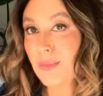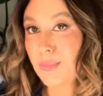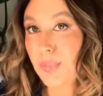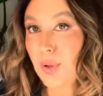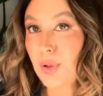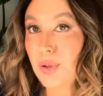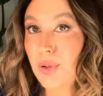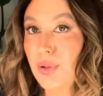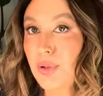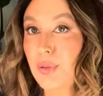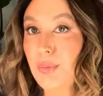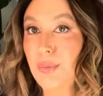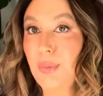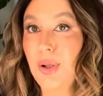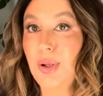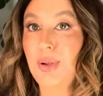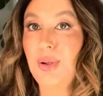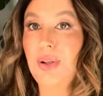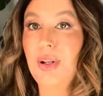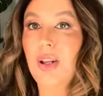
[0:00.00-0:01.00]
Blue
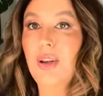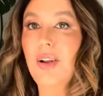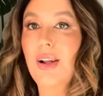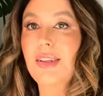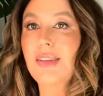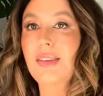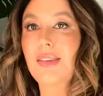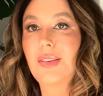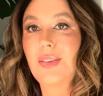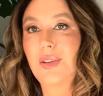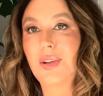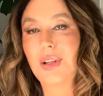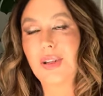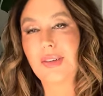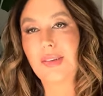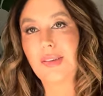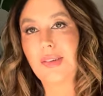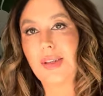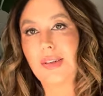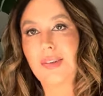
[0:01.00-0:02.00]
Moon, and I just thought it's
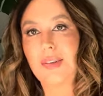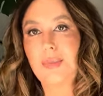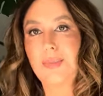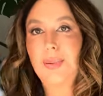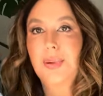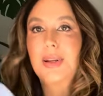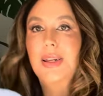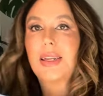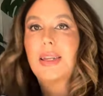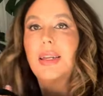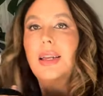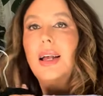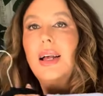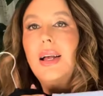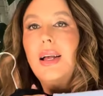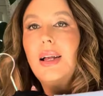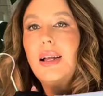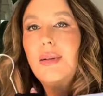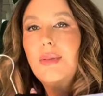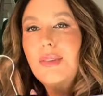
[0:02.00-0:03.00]
such a pretty
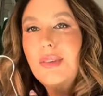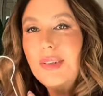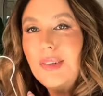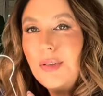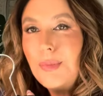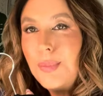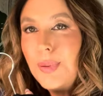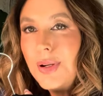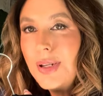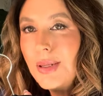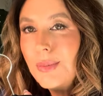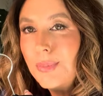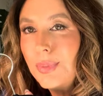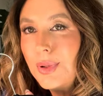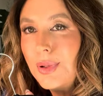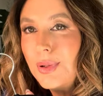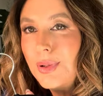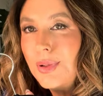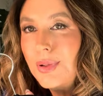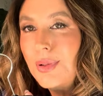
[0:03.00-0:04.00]

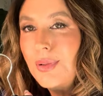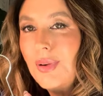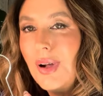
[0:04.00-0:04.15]
blue.